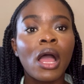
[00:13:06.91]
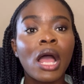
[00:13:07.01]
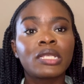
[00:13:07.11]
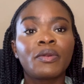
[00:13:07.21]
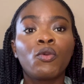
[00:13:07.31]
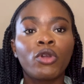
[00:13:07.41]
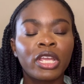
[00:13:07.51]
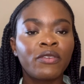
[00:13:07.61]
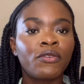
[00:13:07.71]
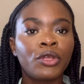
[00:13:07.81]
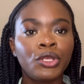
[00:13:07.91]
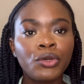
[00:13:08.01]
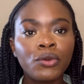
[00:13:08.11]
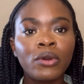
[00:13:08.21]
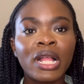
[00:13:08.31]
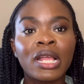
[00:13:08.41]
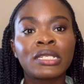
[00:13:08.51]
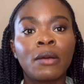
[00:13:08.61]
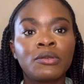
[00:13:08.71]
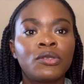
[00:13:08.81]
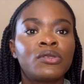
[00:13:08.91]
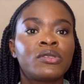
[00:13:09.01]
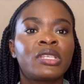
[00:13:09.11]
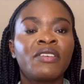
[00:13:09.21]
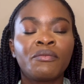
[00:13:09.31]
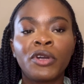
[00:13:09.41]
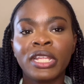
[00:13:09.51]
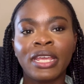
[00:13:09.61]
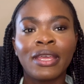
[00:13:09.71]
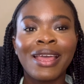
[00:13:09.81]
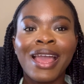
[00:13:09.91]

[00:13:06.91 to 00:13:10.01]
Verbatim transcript: has been working for you and has helped you to save money.